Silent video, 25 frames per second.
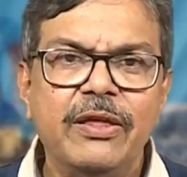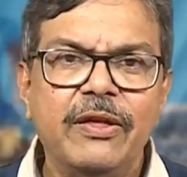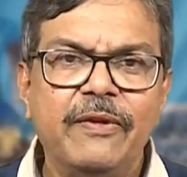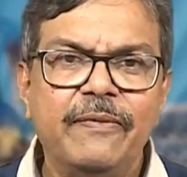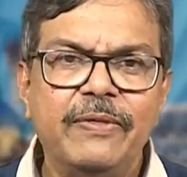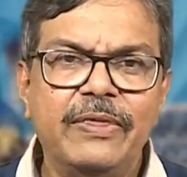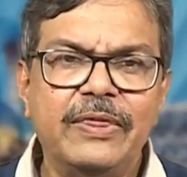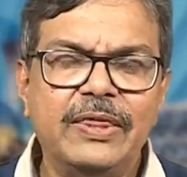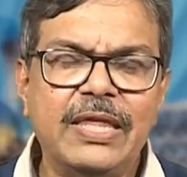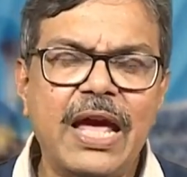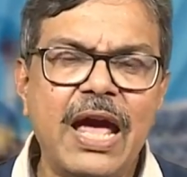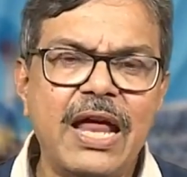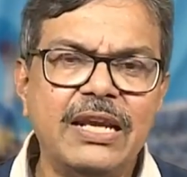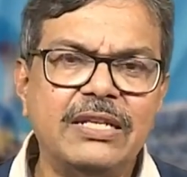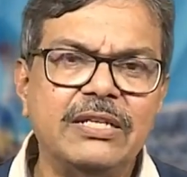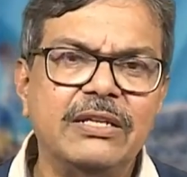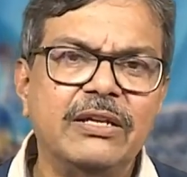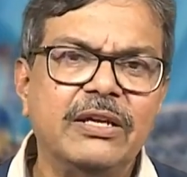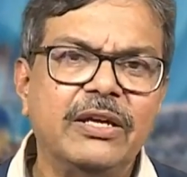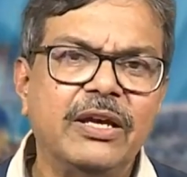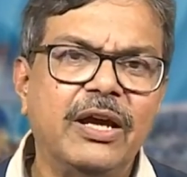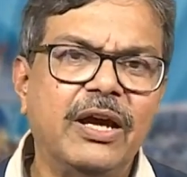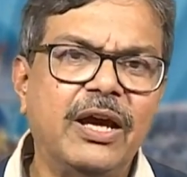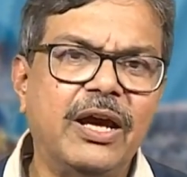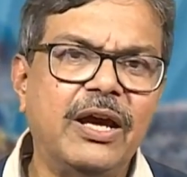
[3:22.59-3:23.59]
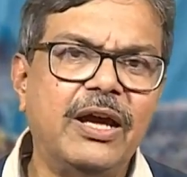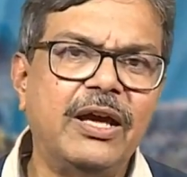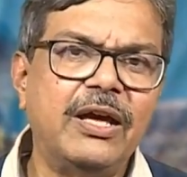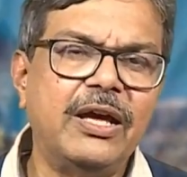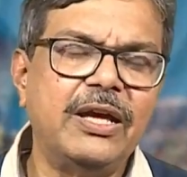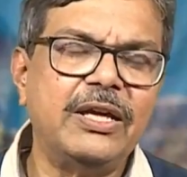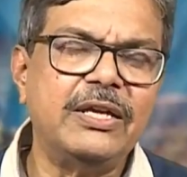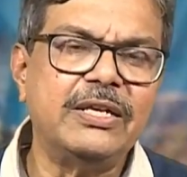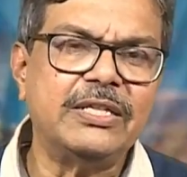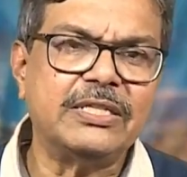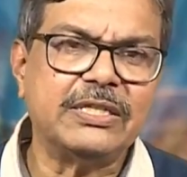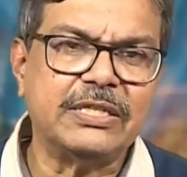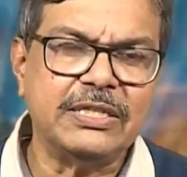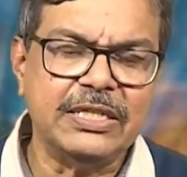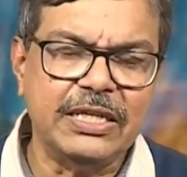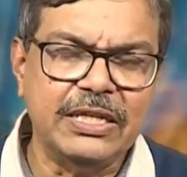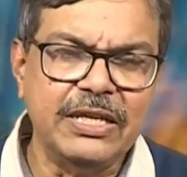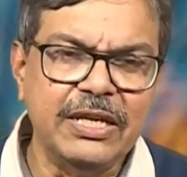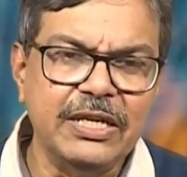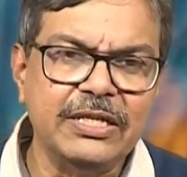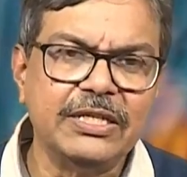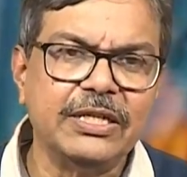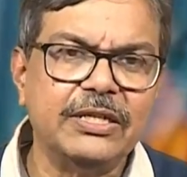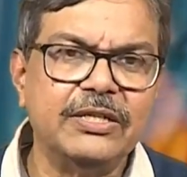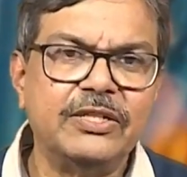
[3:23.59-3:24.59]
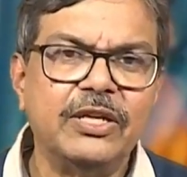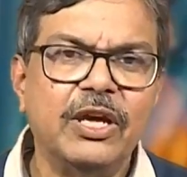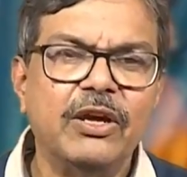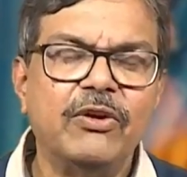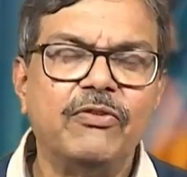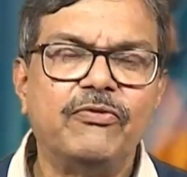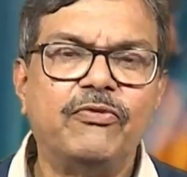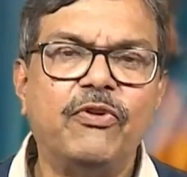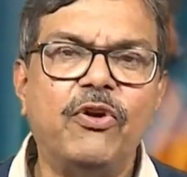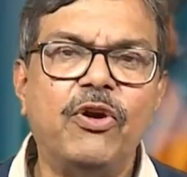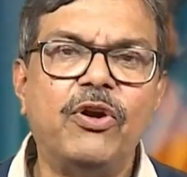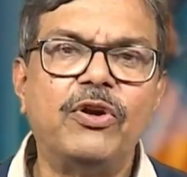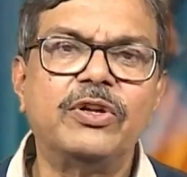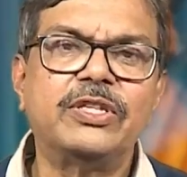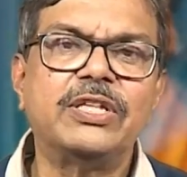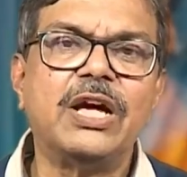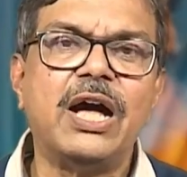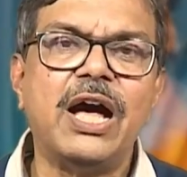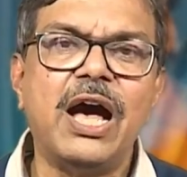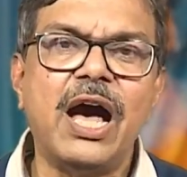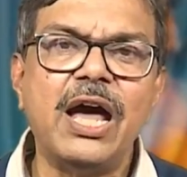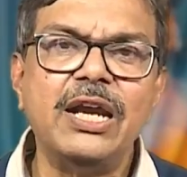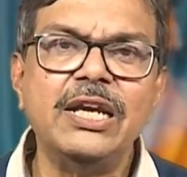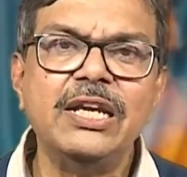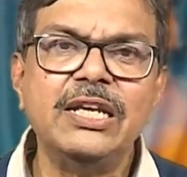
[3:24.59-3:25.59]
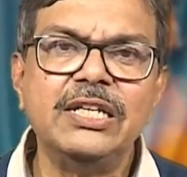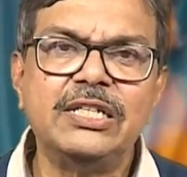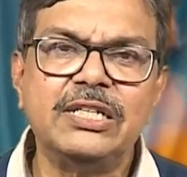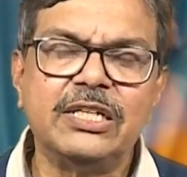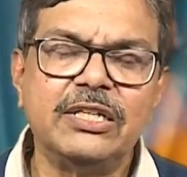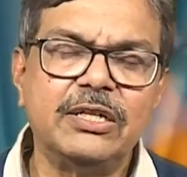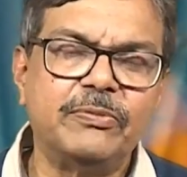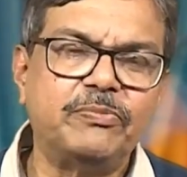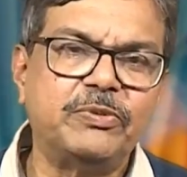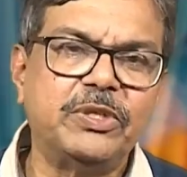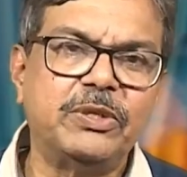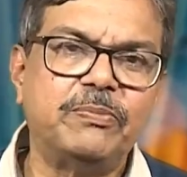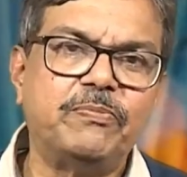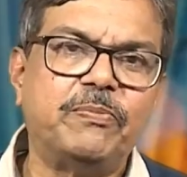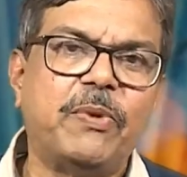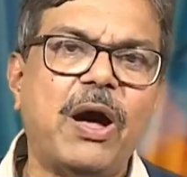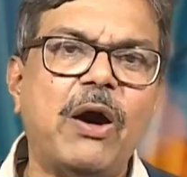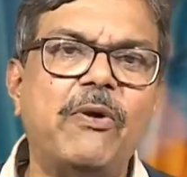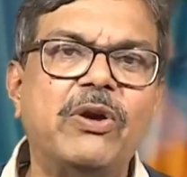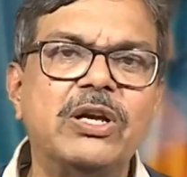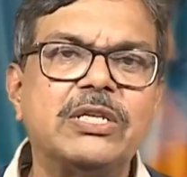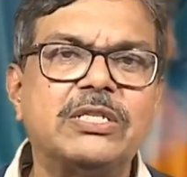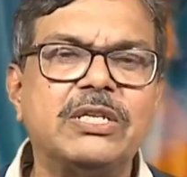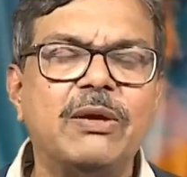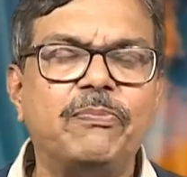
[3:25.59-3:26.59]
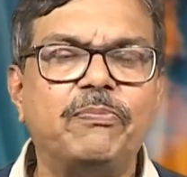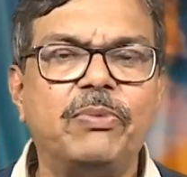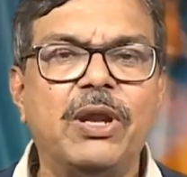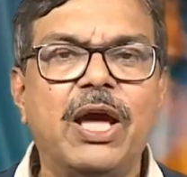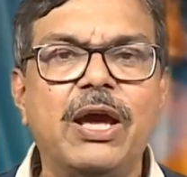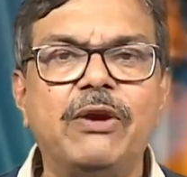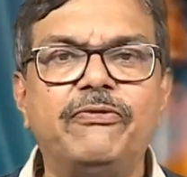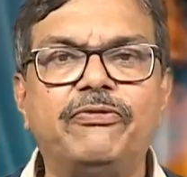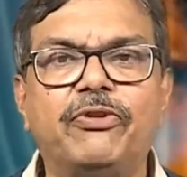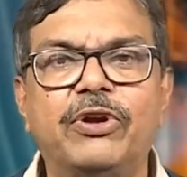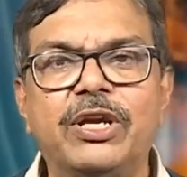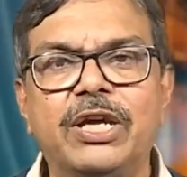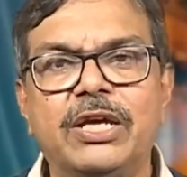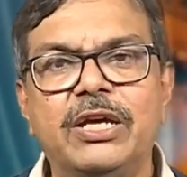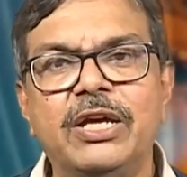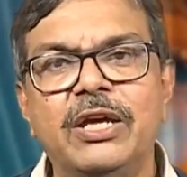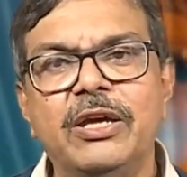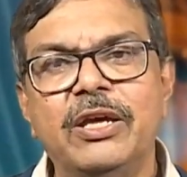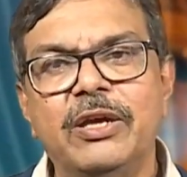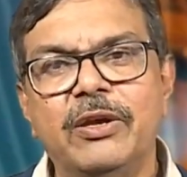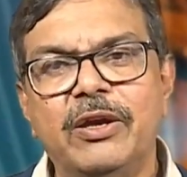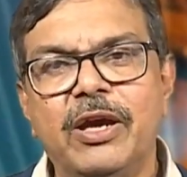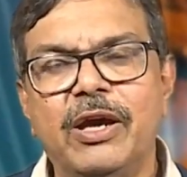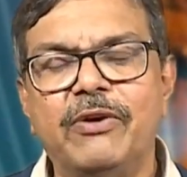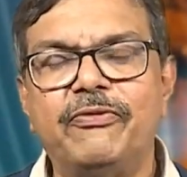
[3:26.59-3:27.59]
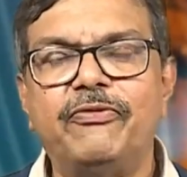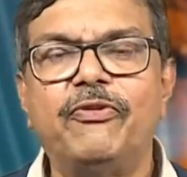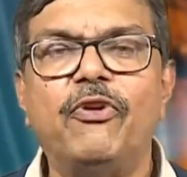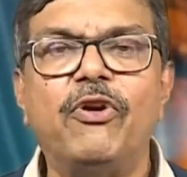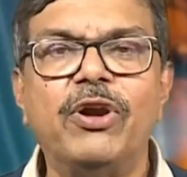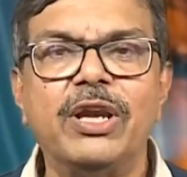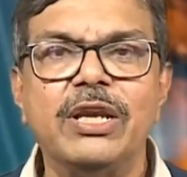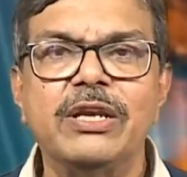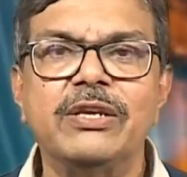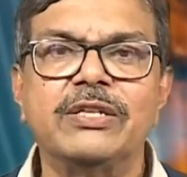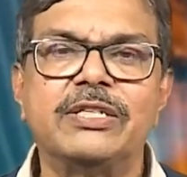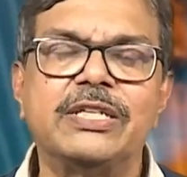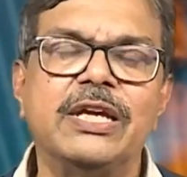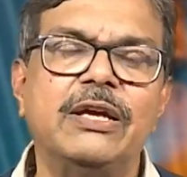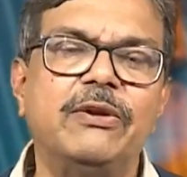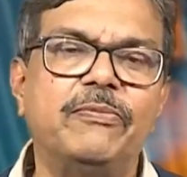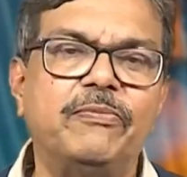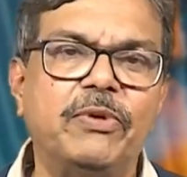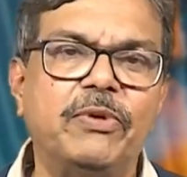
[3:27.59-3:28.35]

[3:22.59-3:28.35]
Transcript: that is needed for the uninterrupted power supply for a foreign, say,